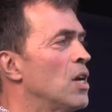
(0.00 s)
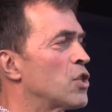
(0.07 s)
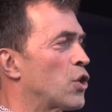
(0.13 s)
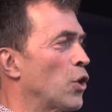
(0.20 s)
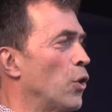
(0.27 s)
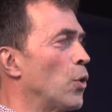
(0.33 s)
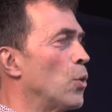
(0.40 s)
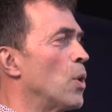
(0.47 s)

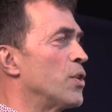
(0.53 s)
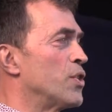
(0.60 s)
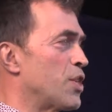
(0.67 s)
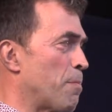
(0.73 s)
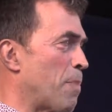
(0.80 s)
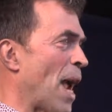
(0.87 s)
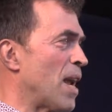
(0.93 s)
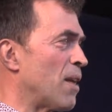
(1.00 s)
to
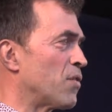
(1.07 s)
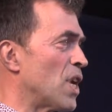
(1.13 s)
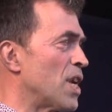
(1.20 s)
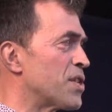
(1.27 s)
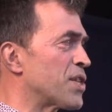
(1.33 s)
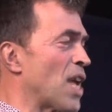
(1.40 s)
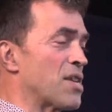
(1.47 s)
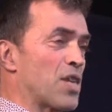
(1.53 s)
debate
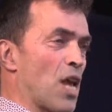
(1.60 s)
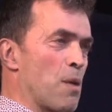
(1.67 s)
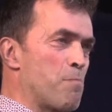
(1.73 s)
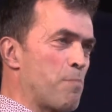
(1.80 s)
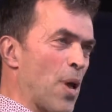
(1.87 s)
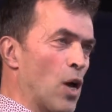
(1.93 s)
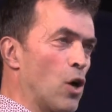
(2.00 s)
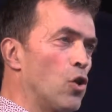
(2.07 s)
this as a
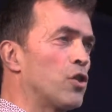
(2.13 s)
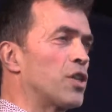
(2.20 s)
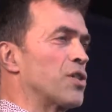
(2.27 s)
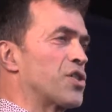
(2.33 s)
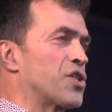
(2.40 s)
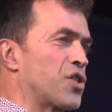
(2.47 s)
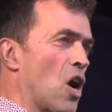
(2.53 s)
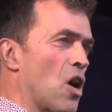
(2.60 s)
bill that
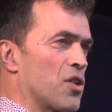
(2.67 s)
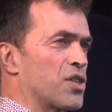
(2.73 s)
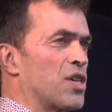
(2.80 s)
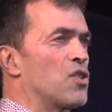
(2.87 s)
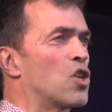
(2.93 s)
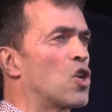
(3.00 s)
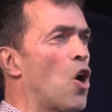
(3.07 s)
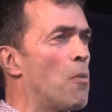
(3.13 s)
starts in
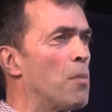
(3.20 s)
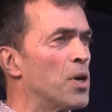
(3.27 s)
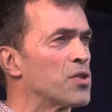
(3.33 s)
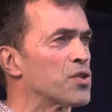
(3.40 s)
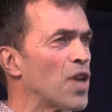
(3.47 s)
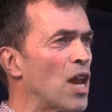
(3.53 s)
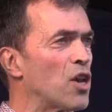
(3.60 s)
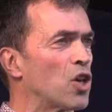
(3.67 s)
the
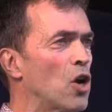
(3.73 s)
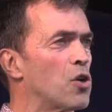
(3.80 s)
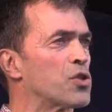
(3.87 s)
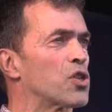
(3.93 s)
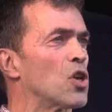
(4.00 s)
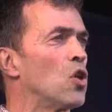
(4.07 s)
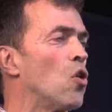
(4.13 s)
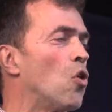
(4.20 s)
Commons, then goes
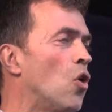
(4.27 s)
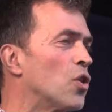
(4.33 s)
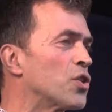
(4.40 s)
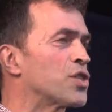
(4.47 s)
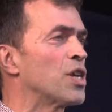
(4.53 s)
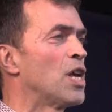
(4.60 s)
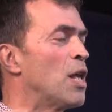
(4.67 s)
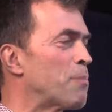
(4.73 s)
to
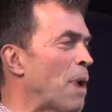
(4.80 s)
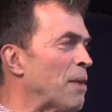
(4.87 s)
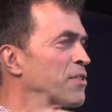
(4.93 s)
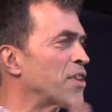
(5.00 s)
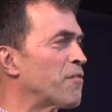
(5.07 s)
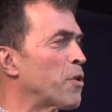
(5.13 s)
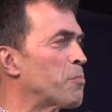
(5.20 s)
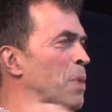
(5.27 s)
Lords, perhaps
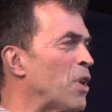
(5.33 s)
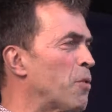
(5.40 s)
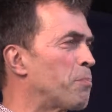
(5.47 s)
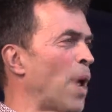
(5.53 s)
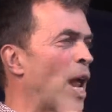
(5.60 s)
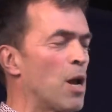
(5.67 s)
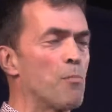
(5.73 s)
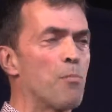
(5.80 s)
have a bit of
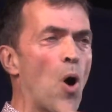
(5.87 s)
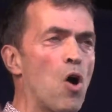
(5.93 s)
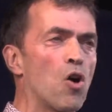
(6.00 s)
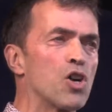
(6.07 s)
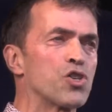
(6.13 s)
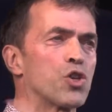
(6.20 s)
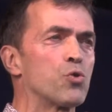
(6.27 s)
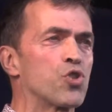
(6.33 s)
ping pong
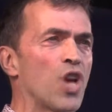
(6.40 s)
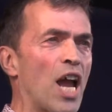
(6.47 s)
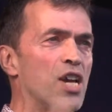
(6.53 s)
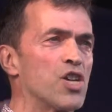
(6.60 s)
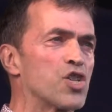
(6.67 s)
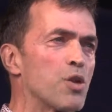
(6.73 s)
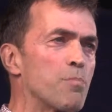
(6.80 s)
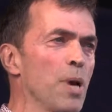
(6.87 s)
as you
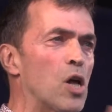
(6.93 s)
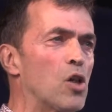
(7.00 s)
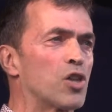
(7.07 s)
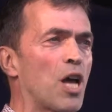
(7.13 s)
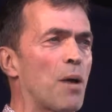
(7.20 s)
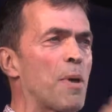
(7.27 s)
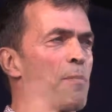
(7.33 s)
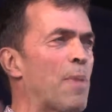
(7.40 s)
change the bill
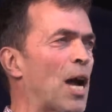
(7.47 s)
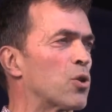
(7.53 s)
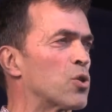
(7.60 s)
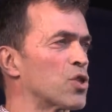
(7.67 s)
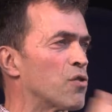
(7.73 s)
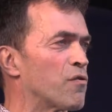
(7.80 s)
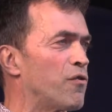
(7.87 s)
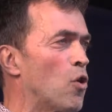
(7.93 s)
coming
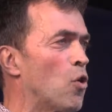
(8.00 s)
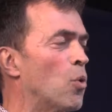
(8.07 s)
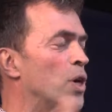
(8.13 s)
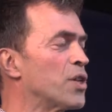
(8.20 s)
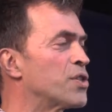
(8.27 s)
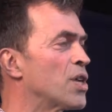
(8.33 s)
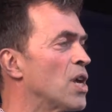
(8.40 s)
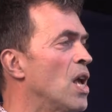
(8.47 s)
backwards and
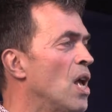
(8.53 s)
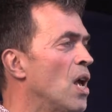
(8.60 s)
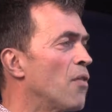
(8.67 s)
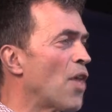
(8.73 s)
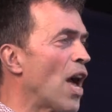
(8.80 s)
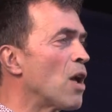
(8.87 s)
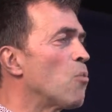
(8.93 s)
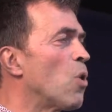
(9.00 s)
forwards.
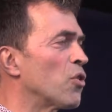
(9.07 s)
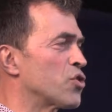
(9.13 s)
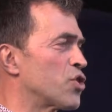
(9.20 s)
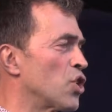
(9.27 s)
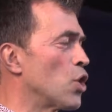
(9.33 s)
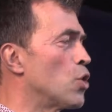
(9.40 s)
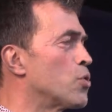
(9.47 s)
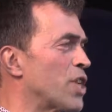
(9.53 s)
They want to
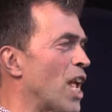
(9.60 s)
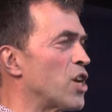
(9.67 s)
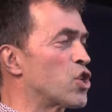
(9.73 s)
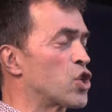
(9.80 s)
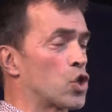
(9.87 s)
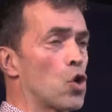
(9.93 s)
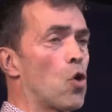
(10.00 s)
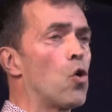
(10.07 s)
use a
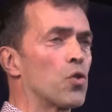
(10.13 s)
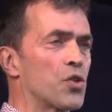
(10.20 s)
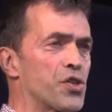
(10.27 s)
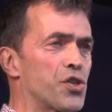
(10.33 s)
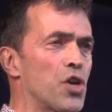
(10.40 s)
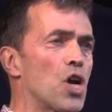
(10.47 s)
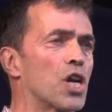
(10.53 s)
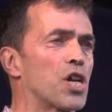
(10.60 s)

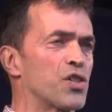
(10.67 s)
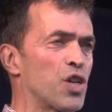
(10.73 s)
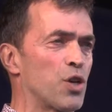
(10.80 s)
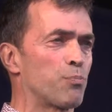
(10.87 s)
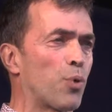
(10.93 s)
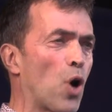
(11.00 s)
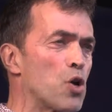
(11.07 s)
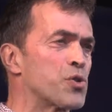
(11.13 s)
short-circuited
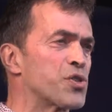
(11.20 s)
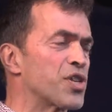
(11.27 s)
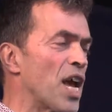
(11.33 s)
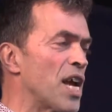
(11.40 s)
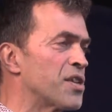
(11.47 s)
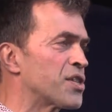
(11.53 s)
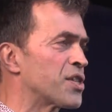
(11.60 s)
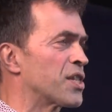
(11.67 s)

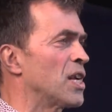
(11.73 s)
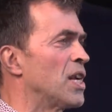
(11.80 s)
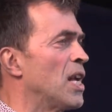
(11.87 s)
process,